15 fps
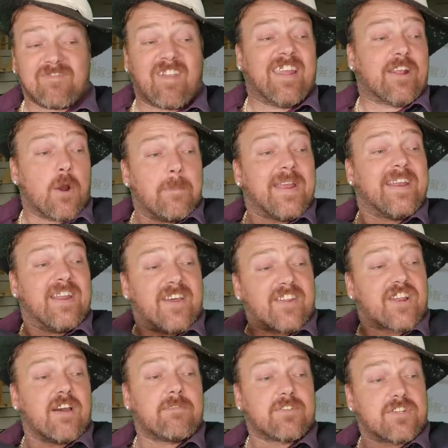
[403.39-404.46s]
It's gonna be another
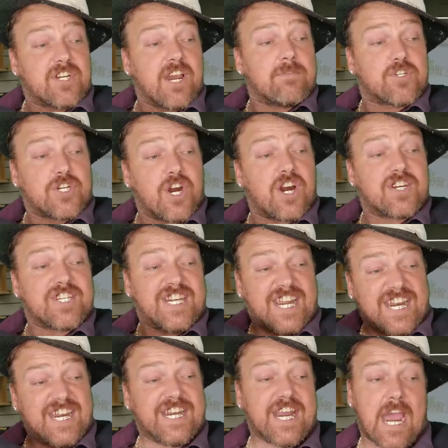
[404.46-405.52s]
cover charge to
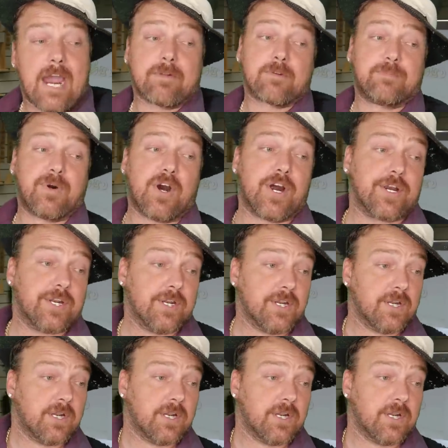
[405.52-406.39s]
get in the after party.